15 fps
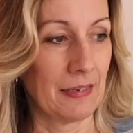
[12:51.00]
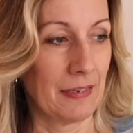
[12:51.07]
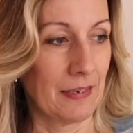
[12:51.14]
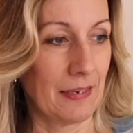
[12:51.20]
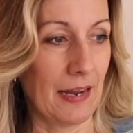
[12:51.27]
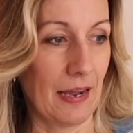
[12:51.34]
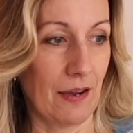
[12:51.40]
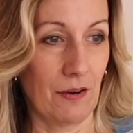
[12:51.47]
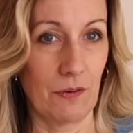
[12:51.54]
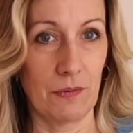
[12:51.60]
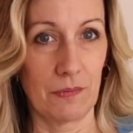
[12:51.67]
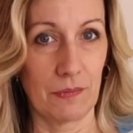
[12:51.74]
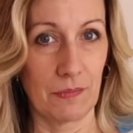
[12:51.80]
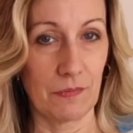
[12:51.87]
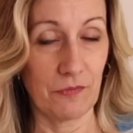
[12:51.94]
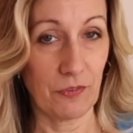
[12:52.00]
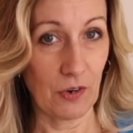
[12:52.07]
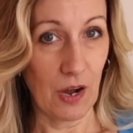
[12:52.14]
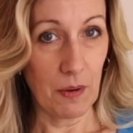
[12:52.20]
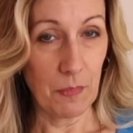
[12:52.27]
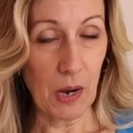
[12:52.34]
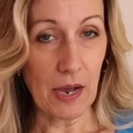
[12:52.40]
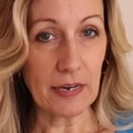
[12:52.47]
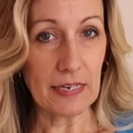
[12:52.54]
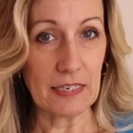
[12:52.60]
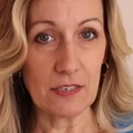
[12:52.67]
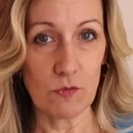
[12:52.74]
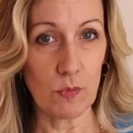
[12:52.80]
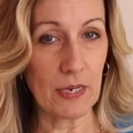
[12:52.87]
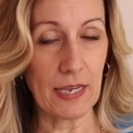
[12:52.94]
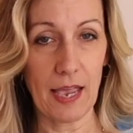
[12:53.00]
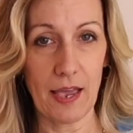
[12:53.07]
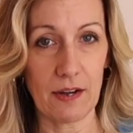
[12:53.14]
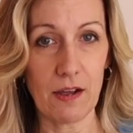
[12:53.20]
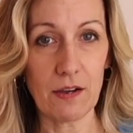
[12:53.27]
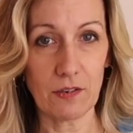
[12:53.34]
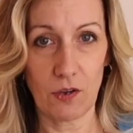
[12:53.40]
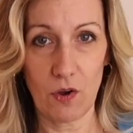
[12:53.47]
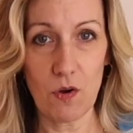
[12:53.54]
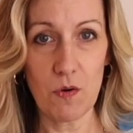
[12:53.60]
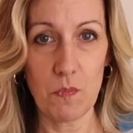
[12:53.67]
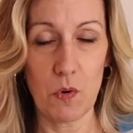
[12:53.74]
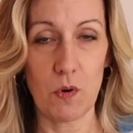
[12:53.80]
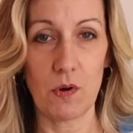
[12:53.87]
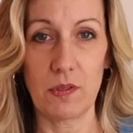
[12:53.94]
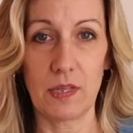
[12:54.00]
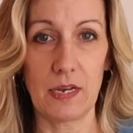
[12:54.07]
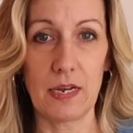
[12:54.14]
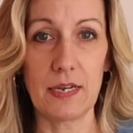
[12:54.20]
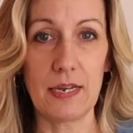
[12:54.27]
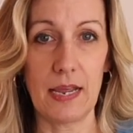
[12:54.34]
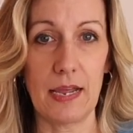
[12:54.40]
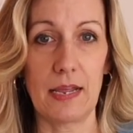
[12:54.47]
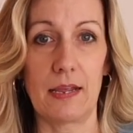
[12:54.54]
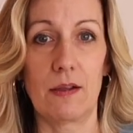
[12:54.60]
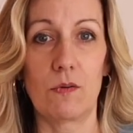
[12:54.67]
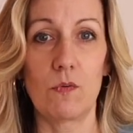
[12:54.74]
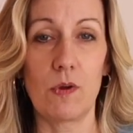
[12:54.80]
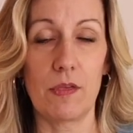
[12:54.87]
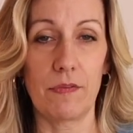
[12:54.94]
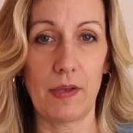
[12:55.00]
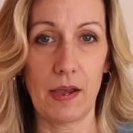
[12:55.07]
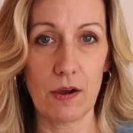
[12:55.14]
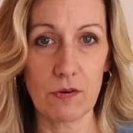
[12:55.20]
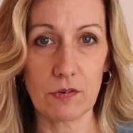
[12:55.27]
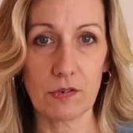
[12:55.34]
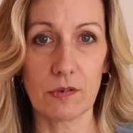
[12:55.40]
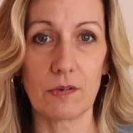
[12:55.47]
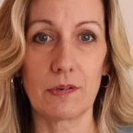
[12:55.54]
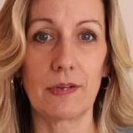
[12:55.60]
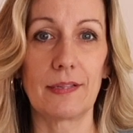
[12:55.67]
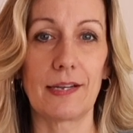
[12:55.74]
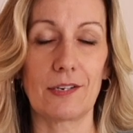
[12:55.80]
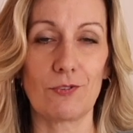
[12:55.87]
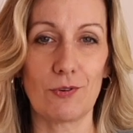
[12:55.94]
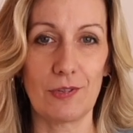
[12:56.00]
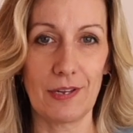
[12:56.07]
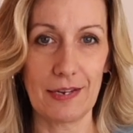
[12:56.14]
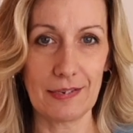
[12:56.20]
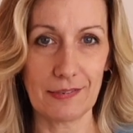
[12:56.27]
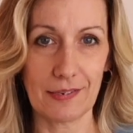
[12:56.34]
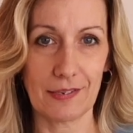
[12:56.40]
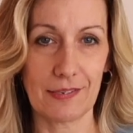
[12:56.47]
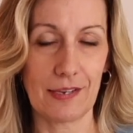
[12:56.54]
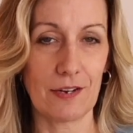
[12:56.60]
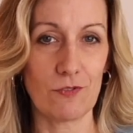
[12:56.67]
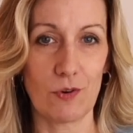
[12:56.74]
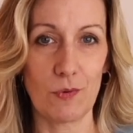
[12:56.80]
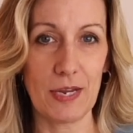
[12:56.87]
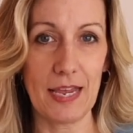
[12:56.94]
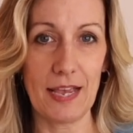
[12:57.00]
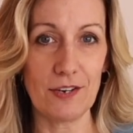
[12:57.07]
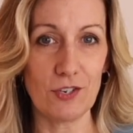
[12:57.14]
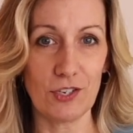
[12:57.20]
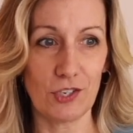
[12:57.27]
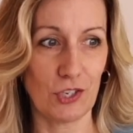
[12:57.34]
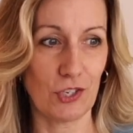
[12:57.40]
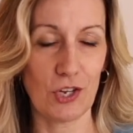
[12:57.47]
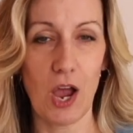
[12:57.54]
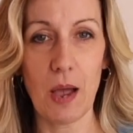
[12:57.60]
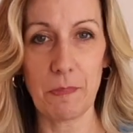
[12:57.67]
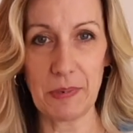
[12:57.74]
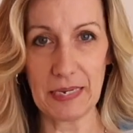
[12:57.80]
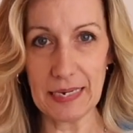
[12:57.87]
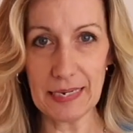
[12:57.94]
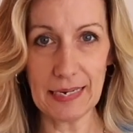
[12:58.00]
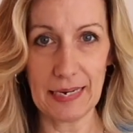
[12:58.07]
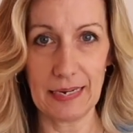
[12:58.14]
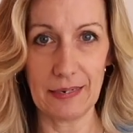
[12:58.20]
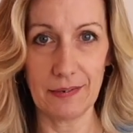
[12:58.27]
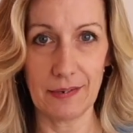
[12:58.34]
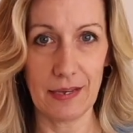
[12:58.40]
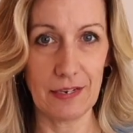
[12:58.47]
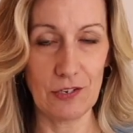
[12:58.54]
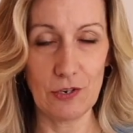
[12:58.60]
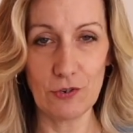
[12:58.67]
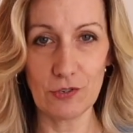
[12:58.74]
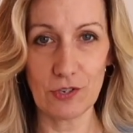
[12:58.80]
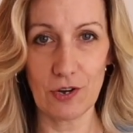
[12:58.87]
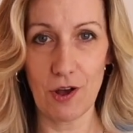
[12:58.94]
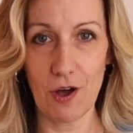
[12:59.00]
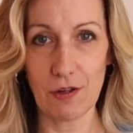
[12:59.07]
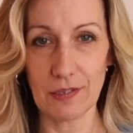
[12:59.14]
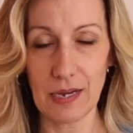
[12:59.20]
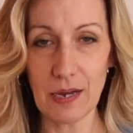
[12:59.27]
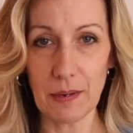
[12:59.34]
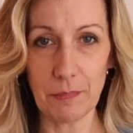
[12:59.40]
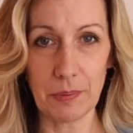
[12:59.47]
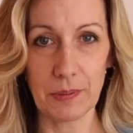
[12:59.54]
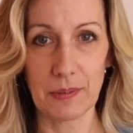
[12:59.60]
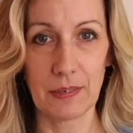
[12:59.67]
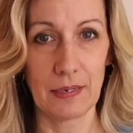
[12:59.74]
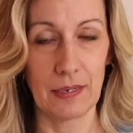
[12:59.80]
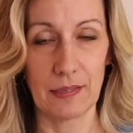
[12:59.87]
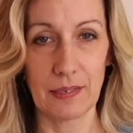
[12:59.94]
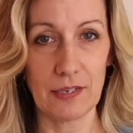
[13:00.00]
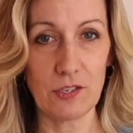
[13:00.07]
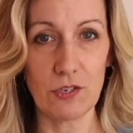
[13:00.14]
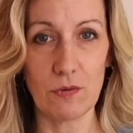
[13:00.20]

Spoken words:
Now, for our bodies, we cannot go more than a day without electrolytes, etc. We can't just stop eating and use it all up unless you